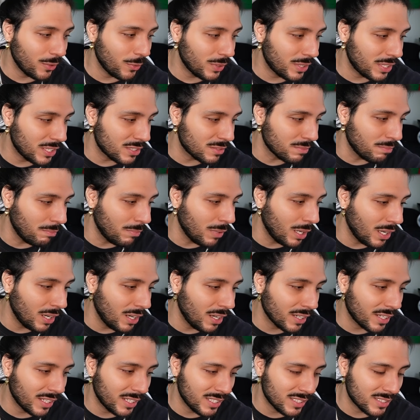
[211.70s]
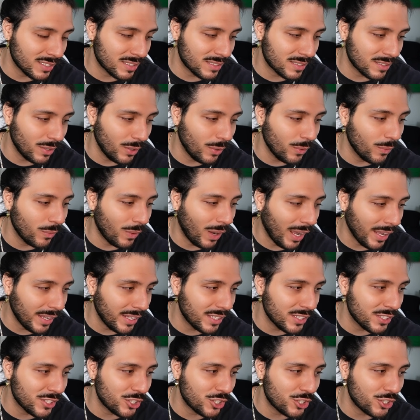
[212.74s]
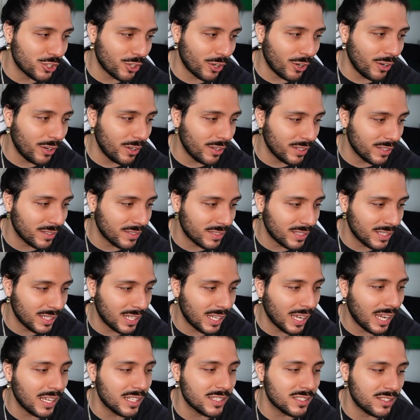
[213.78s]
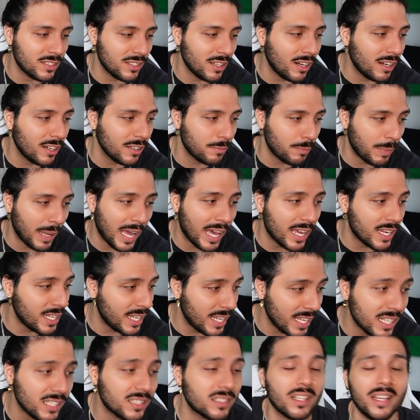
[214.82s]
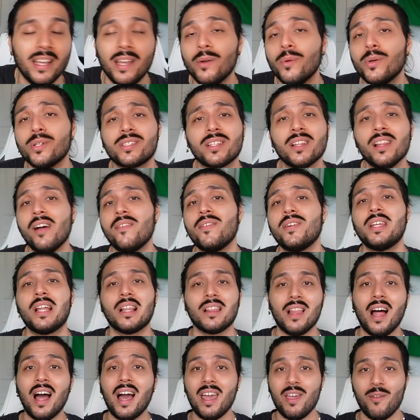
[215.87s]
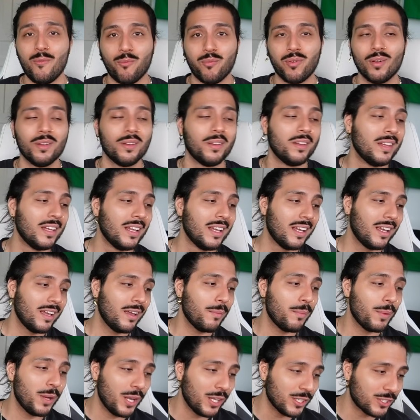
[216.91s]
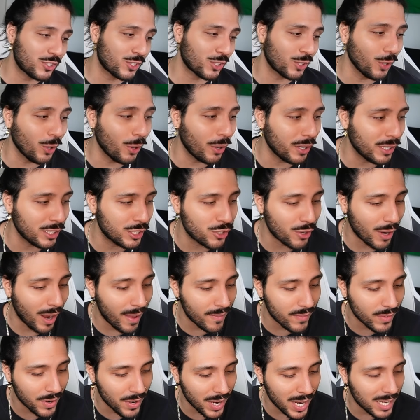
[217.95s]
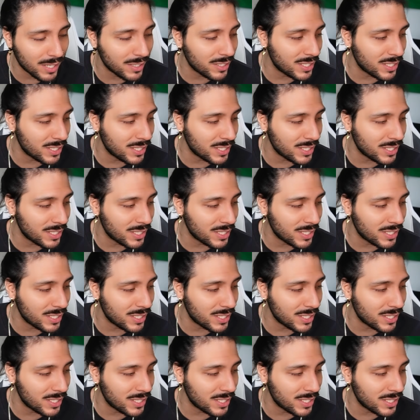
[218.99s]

with his mug and his Hawaiian shirt, and he got his young baddie. He was living the life. Him and his scooter driving around